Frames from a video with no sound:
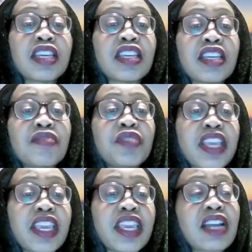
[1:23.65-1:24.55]
If
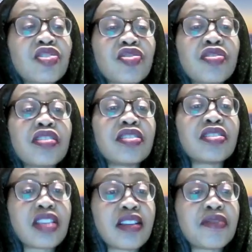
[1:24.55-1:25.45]
they actually
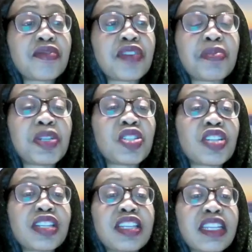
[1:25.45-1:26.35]
serve a
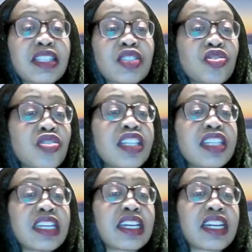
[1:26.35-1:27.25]
patient that is not
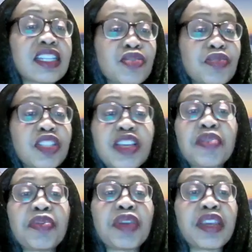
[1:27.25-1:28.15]
in the catchment
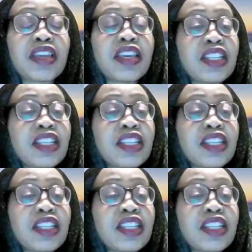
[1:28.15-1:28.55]
area,